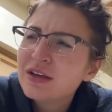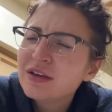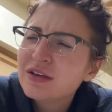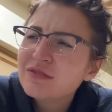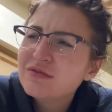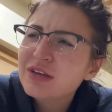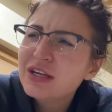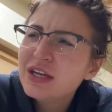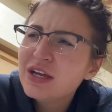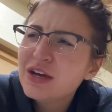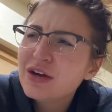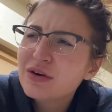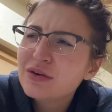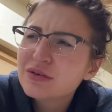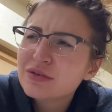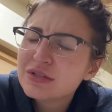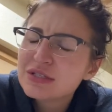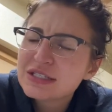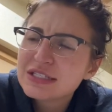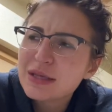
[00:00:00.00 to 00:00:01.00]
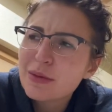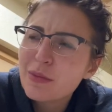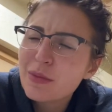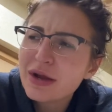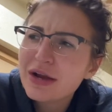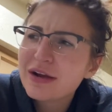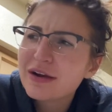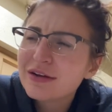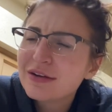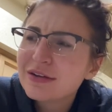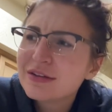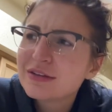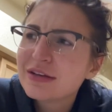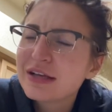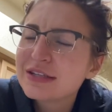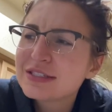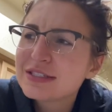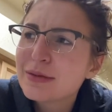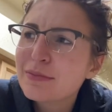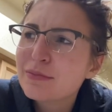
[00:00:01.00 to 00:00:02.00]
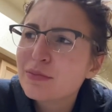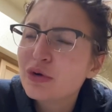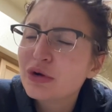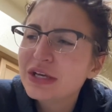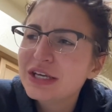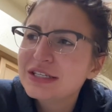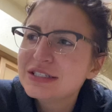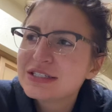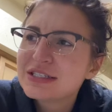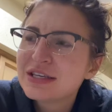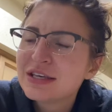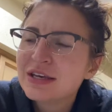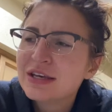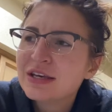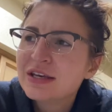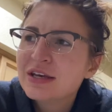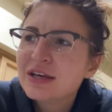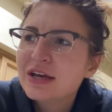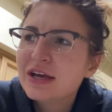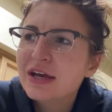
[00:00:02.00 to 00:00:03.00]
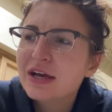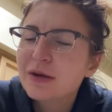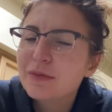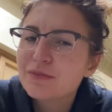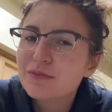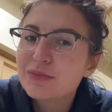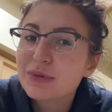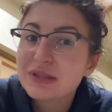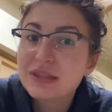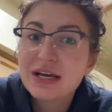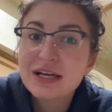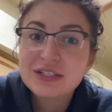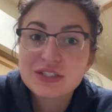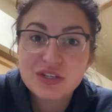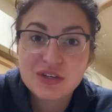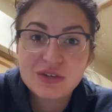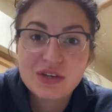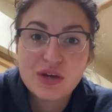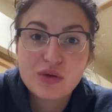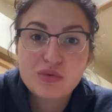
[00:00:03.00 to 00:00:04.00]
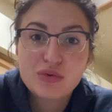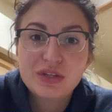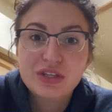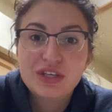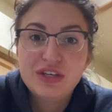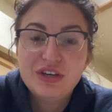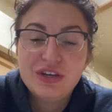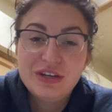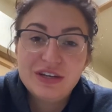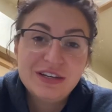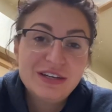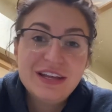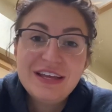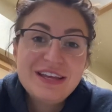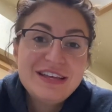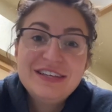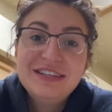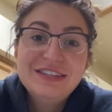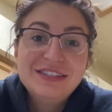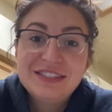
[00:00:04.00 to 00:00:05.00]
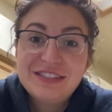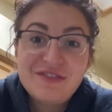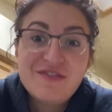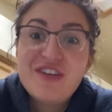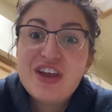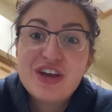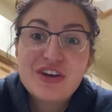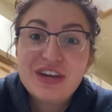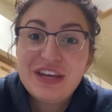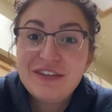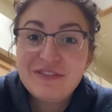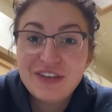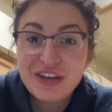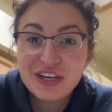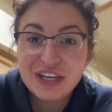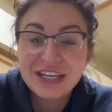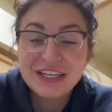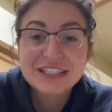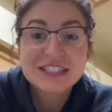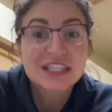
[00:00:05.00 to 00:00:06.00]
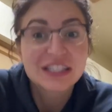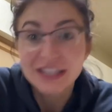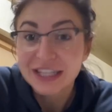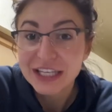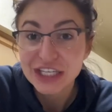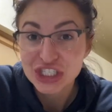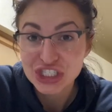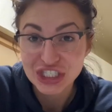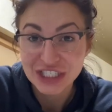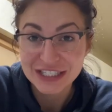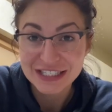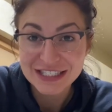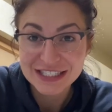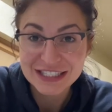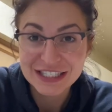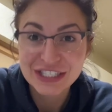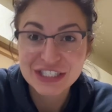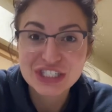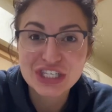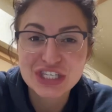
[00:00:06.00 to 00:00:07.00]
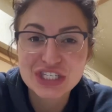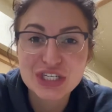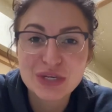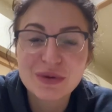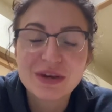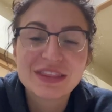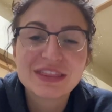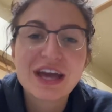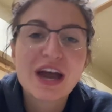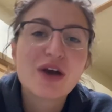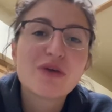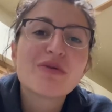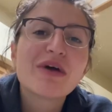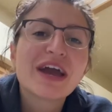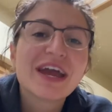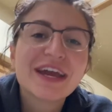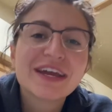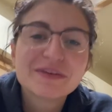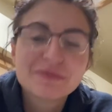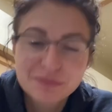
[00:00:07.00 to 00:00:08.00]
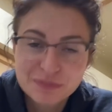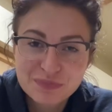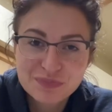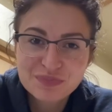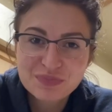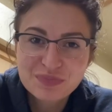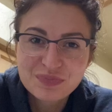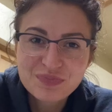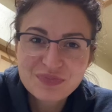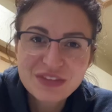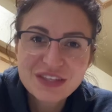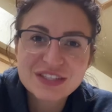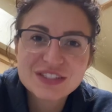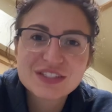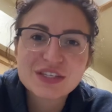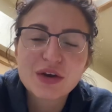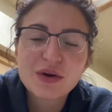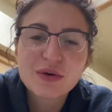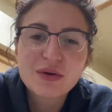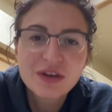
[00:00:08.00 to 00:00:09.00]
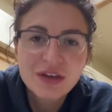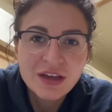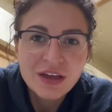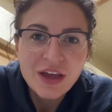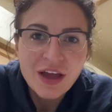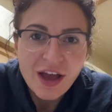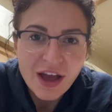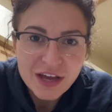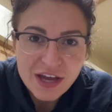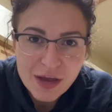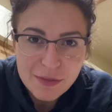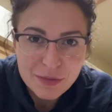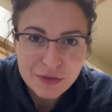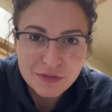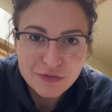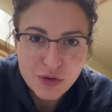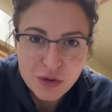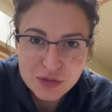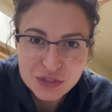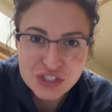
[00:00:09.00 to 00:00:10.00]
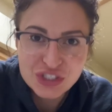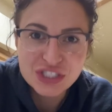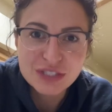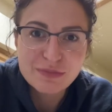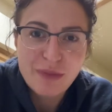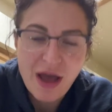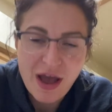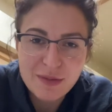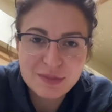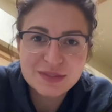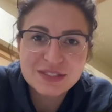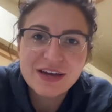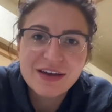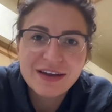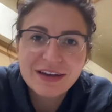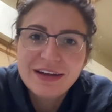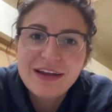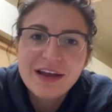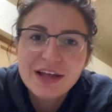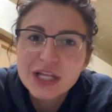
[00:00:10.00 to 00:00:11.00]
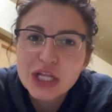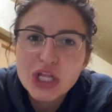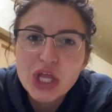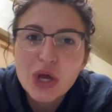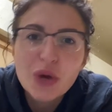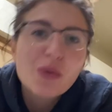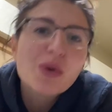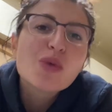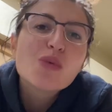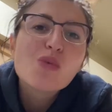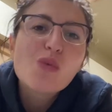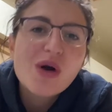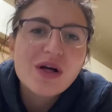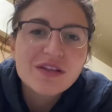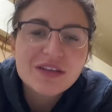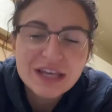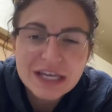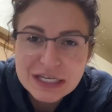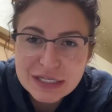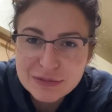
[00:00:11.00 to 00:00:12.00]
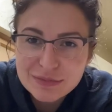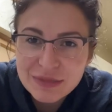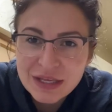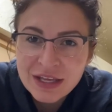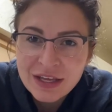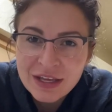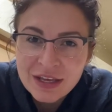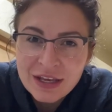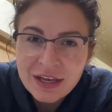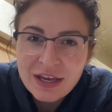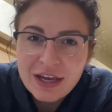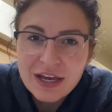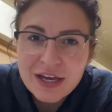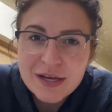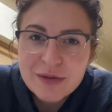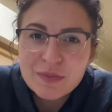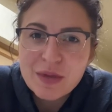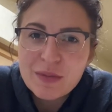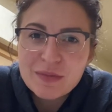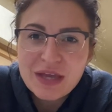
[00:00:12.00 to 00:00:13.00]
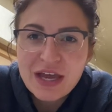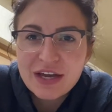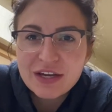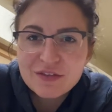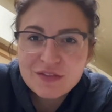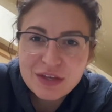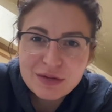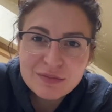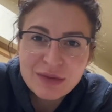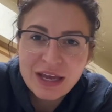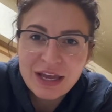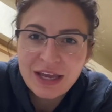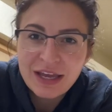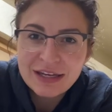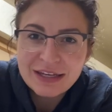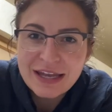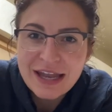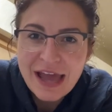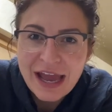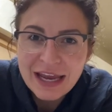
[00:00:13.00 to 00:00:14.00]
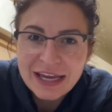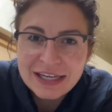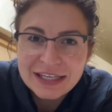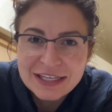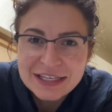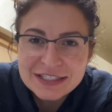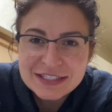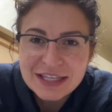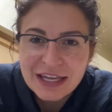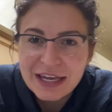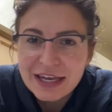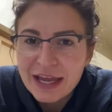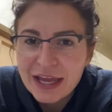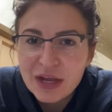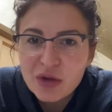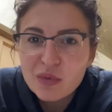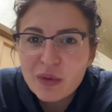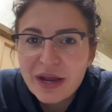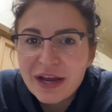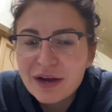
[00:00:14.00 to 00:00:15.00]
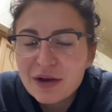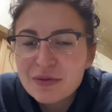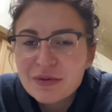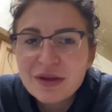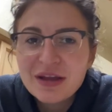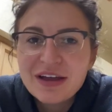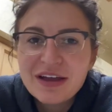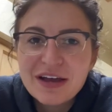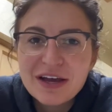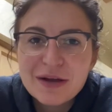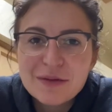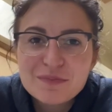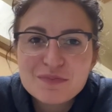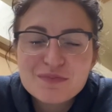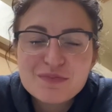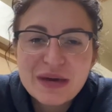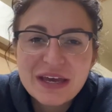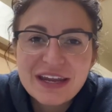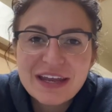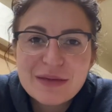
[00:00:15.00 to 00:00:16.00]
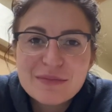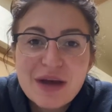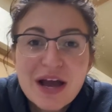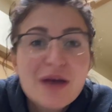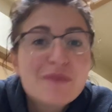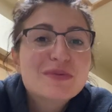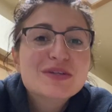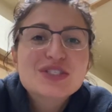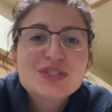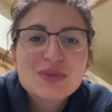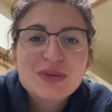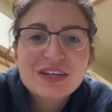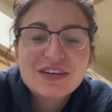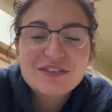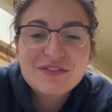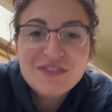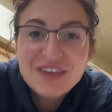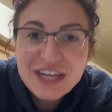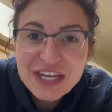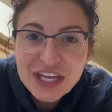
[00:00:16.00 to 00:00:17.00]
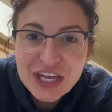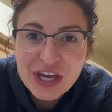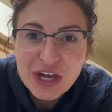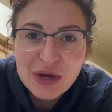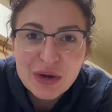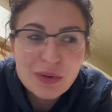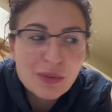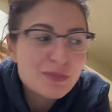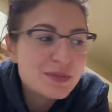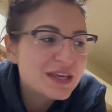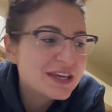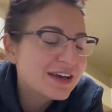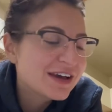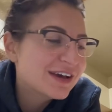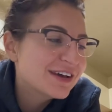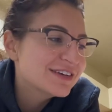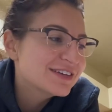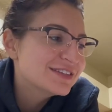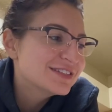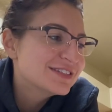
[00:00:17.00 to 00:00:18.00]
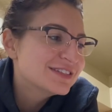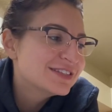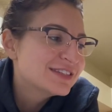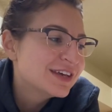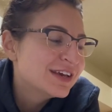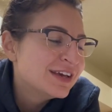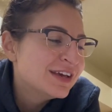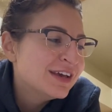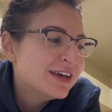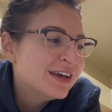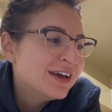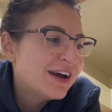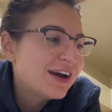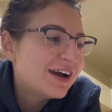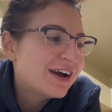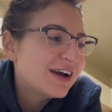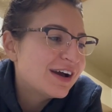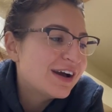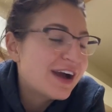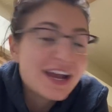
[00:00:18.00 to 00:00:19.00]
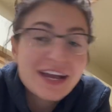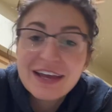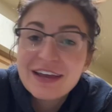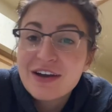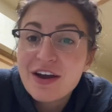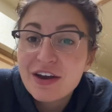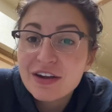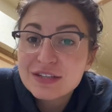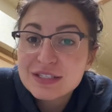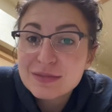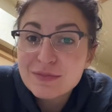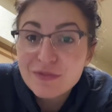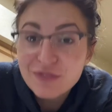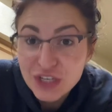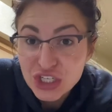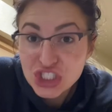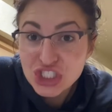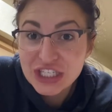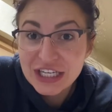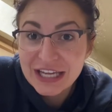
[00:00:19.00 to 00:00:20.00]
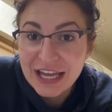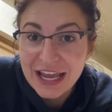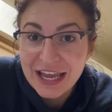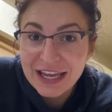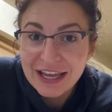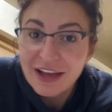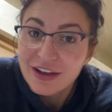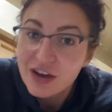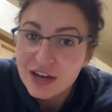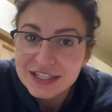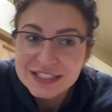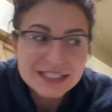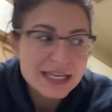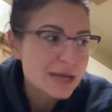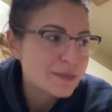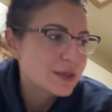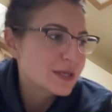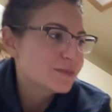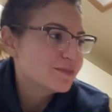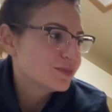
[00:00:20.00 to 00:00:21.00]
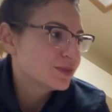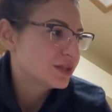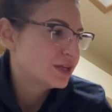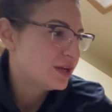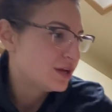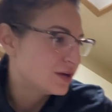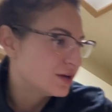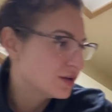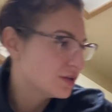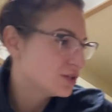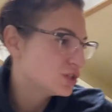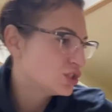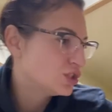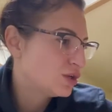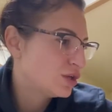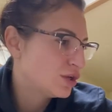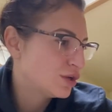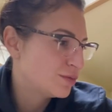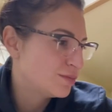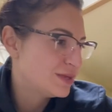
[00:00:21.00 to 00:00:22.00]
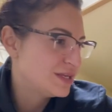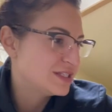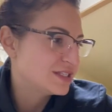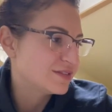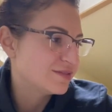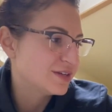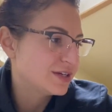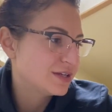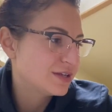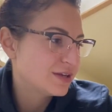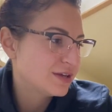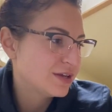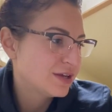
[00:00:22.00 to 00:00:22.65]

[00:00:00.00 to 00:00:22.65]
video somewhere at some point, but that turned out really good, and it is very, very delicious to do it that way. So a couple folks just popped on. Hello and welcome. I'm kind of in my nighties and nightwear, but I'm up and doing a video because I caught some fish today. I caught a salmon. Here, I'll show you a piece of it.